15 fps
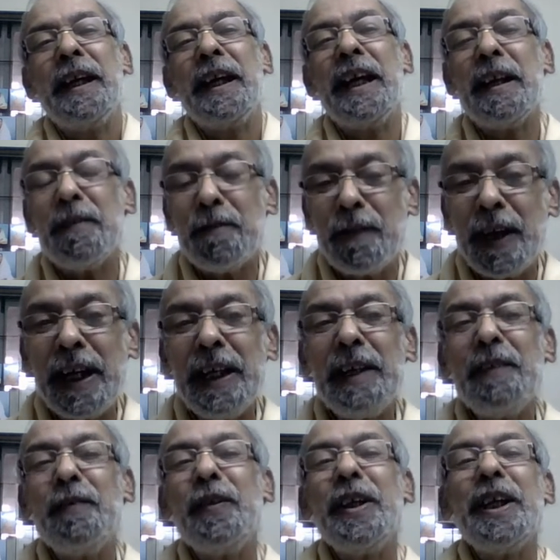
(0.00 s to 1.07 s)
And while
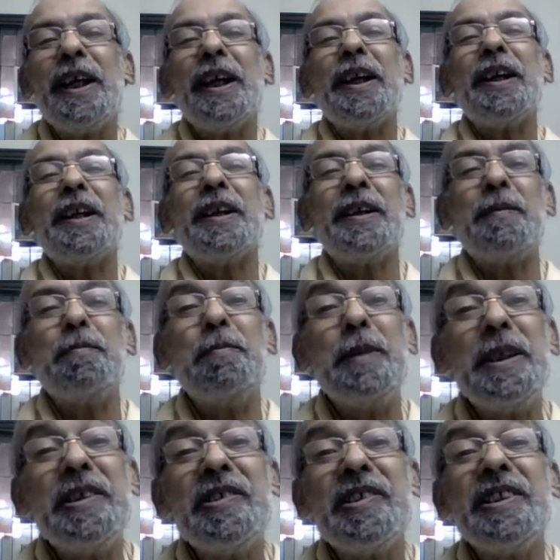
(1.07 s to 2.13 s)
we are
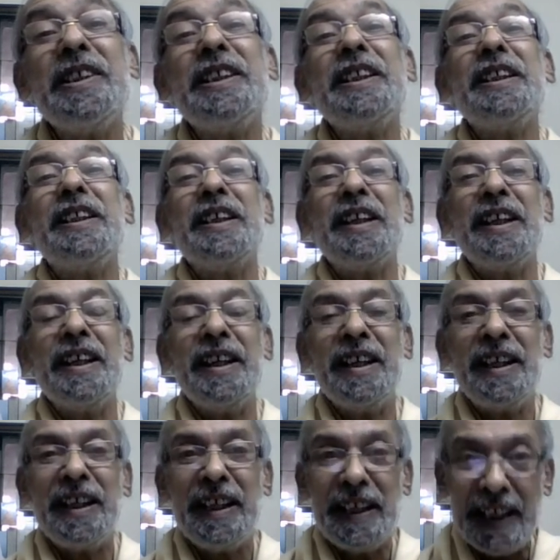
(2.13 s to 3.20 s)
busy
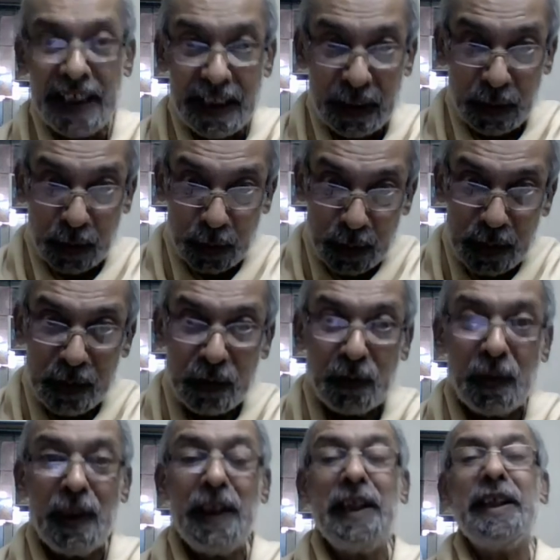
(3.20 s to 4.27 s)
in those
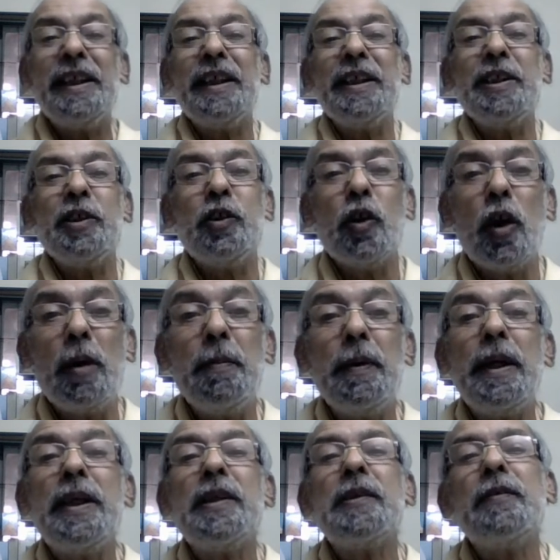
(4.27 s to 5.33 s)
worldly
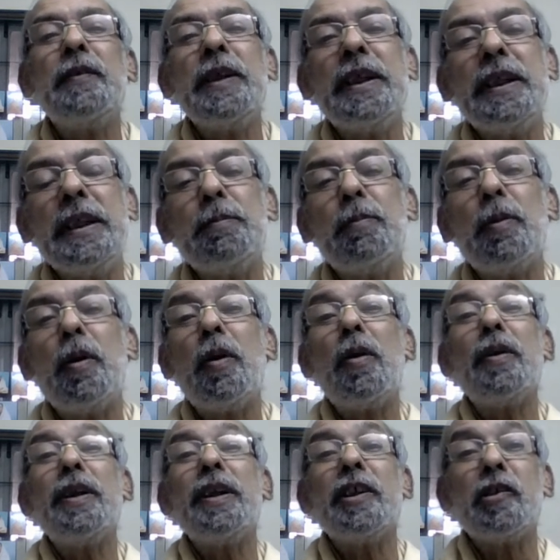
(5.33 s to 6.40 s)
enjoyments, we keep
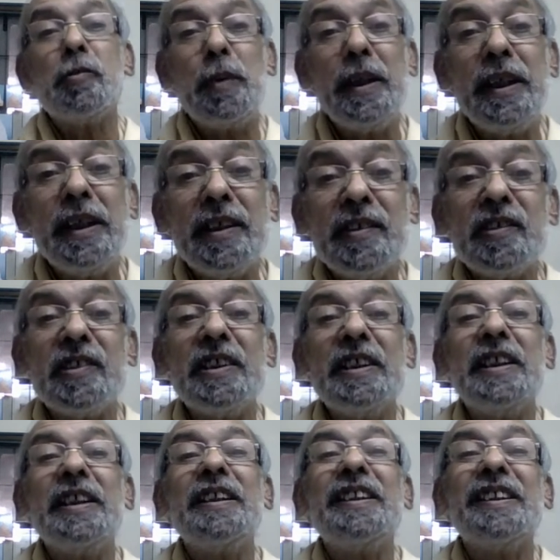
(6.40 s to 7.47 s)
on
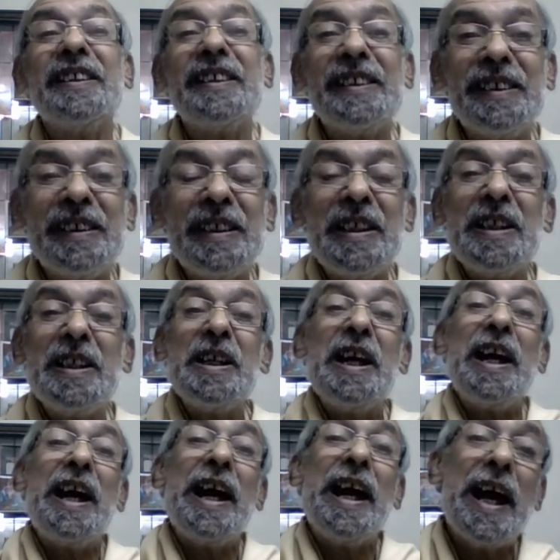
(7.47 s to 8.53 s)
experiencing the
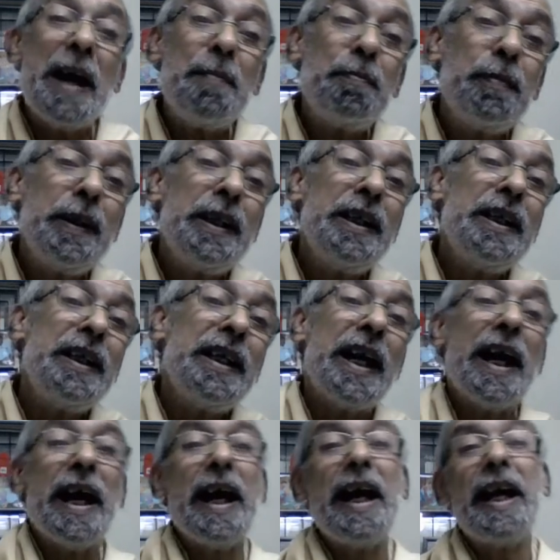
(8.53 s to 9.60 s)
happy
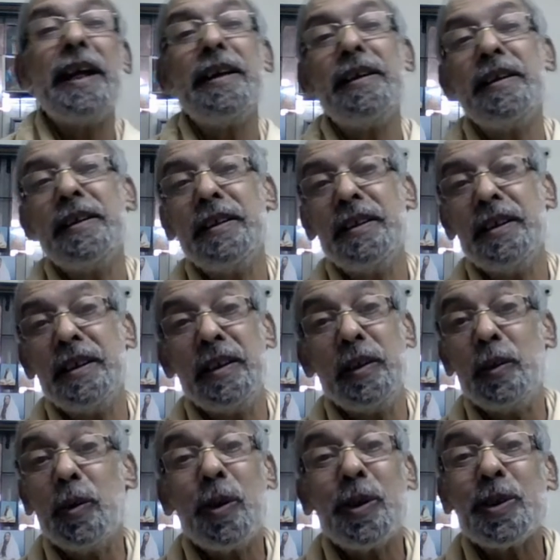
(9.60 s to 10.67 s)
and
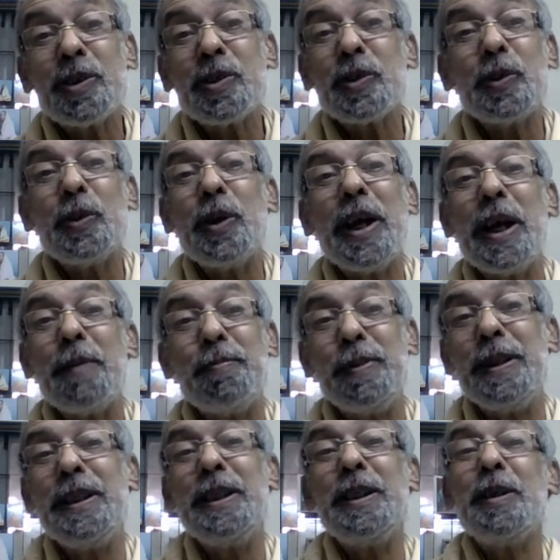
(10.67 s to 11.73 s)
not so
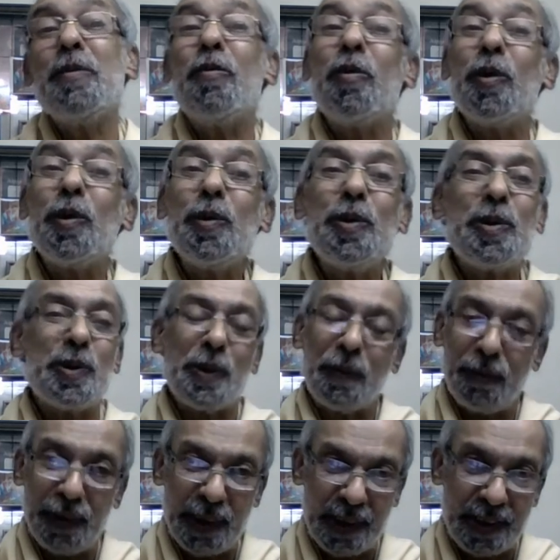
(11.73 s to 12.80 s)
happy fruits of
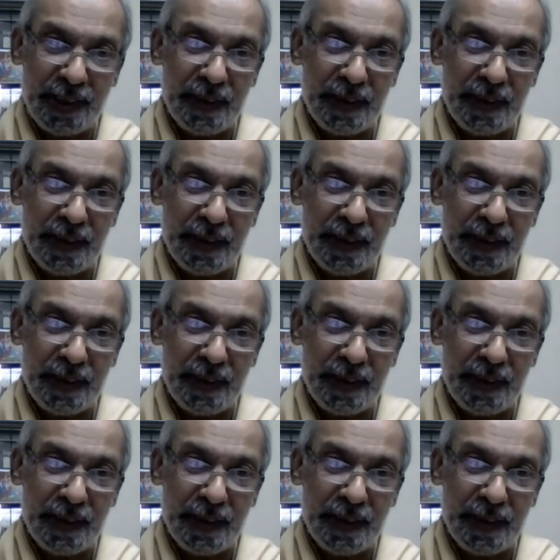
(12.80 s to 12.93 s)
it.